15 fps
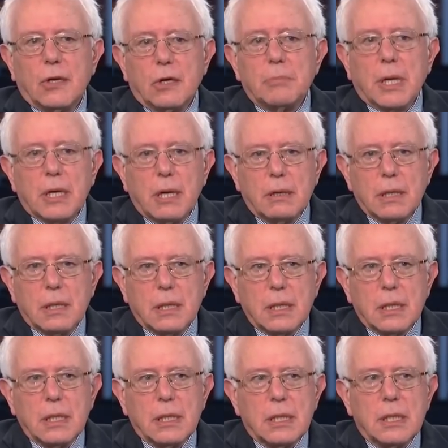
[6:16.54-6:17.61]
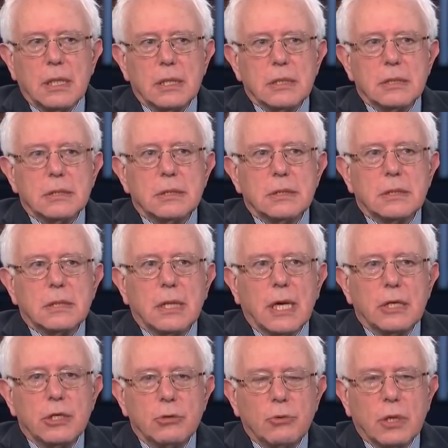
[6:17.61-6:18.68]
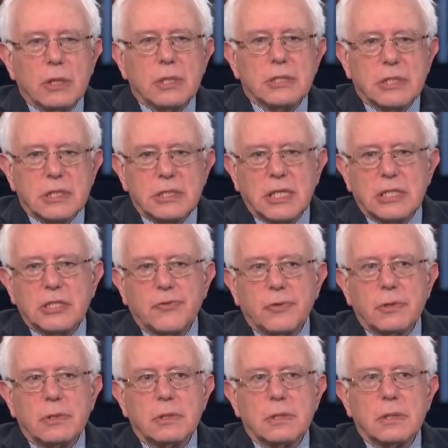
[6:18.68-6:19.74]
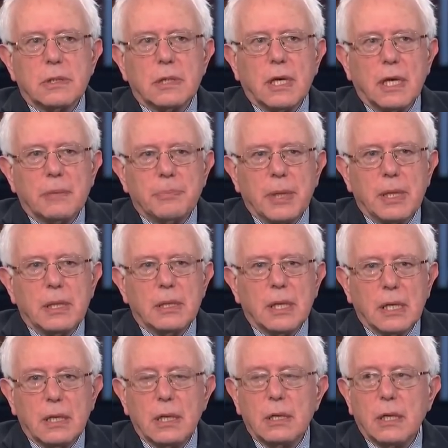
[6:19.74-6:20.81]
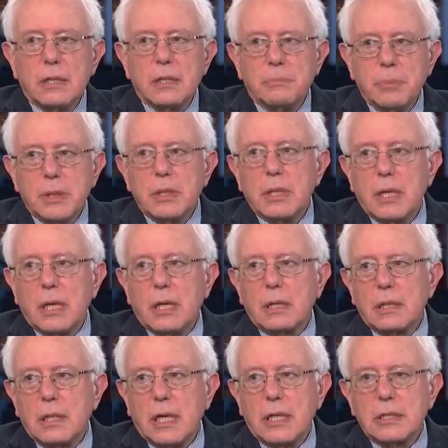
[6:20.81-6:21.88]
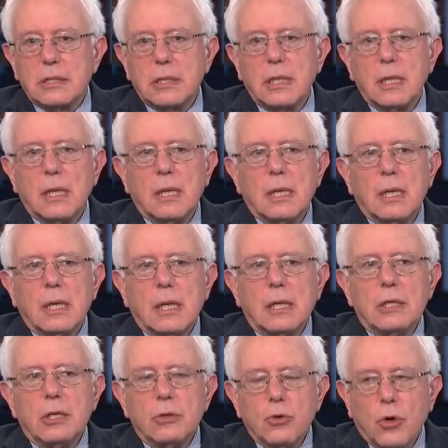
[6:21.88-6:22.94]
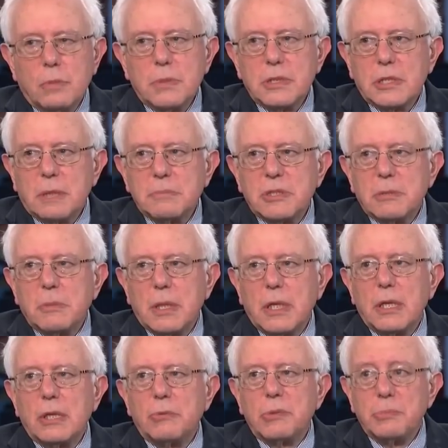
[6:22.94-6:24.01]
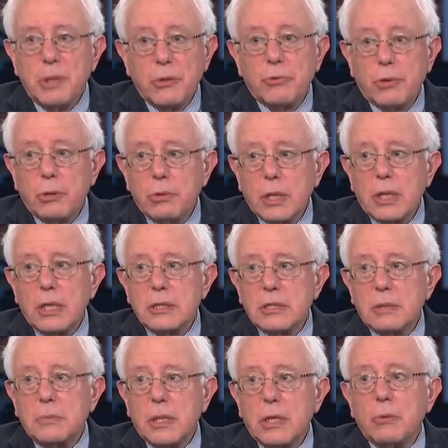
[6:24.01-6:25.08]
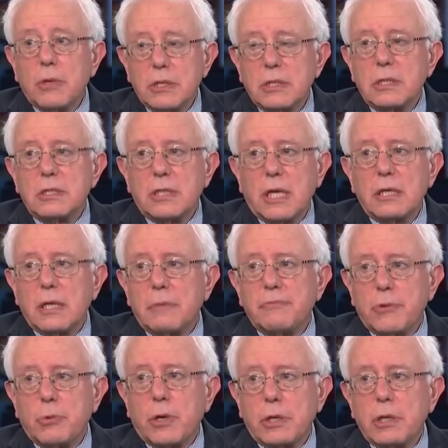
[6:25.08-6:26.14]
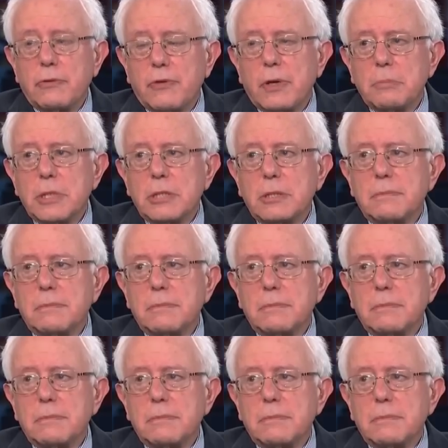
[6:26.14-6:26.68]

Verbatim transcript: Well, my current thinking is, can you run a successful campaign taking on the billionaire class and the enormous sums of money that would be thrown against somebody who wants to stand up for working families?